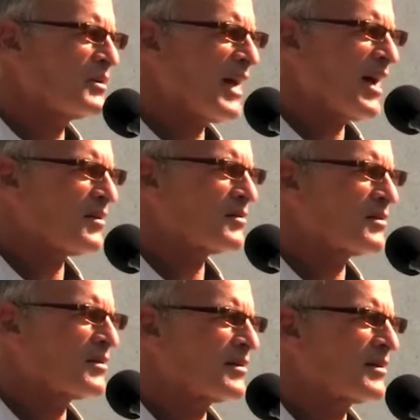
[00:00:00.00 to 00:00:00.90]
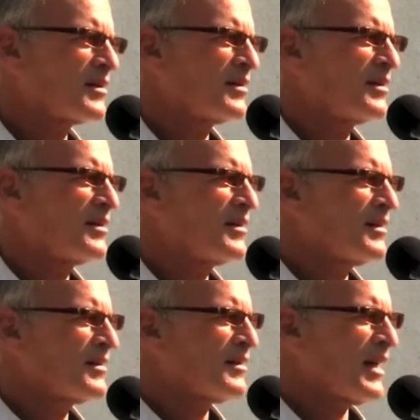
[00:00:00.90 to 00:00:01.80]
doubt
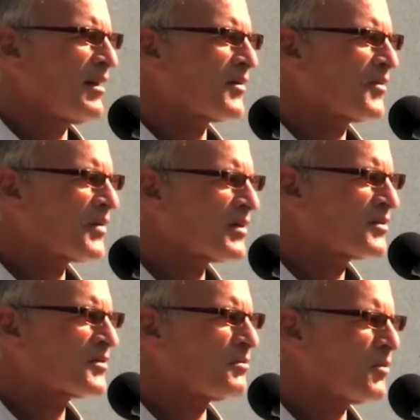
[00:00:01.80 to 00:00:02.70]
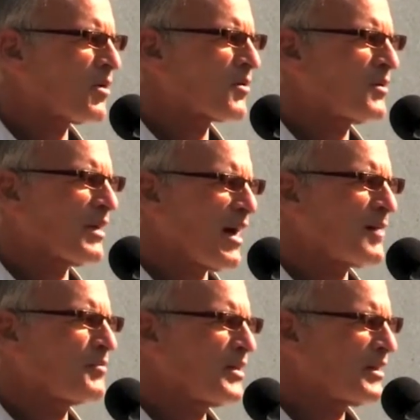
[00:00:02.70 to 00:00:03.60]
that our first moral
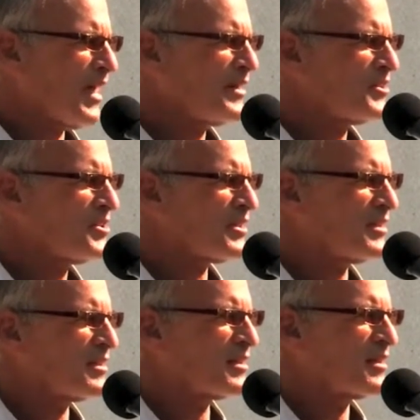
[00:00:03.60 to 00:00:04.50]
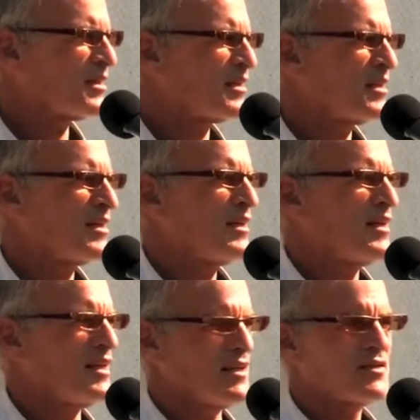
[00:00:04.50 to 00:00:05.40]
obligation
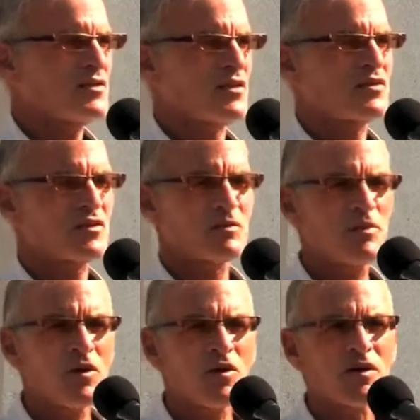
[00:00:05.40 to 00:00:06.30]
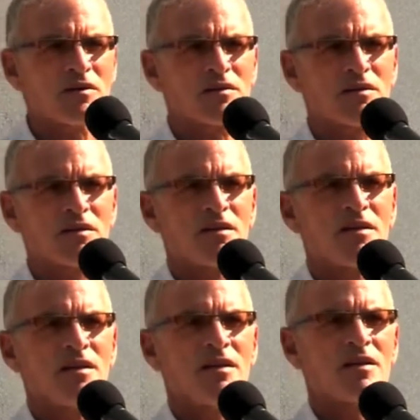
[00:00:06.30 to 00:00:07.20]
is to support
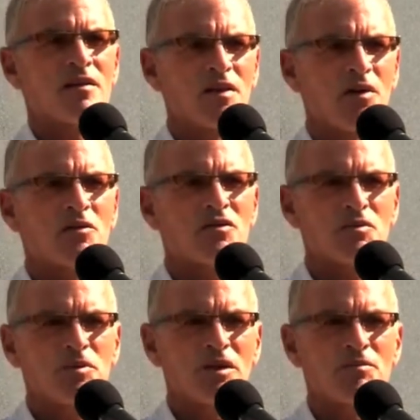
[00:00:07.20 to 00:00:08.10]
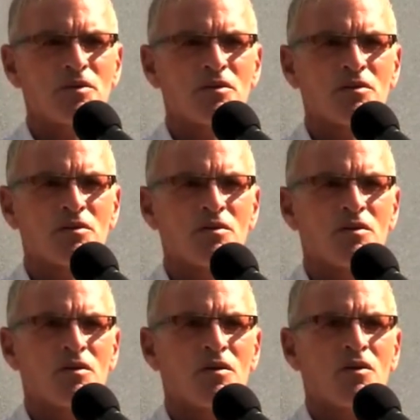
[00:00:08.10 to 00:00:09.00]
those people
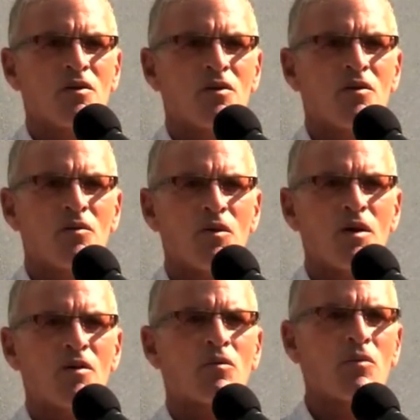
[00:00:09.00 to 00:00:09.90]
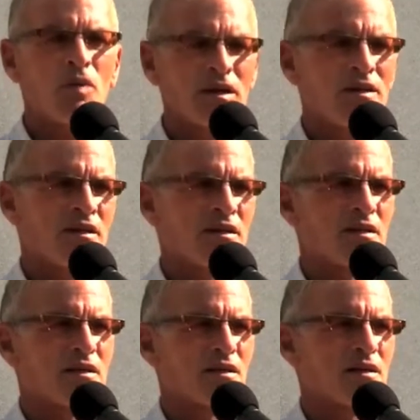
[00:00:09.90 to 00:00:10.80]
who are
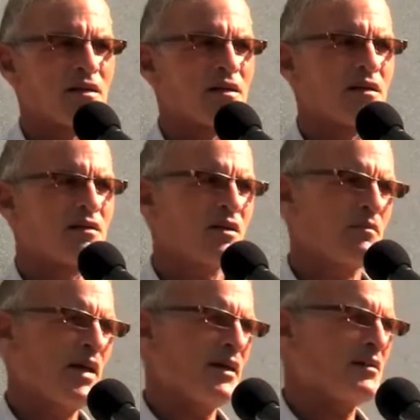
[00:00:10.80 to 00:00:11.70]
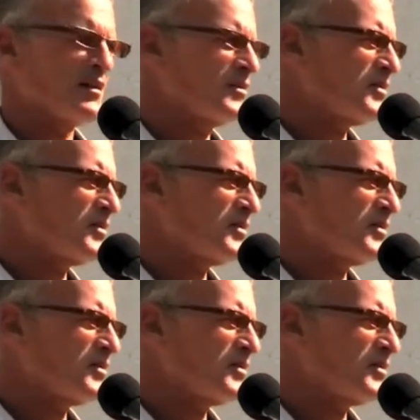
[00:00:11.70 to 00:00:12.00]
willing to make the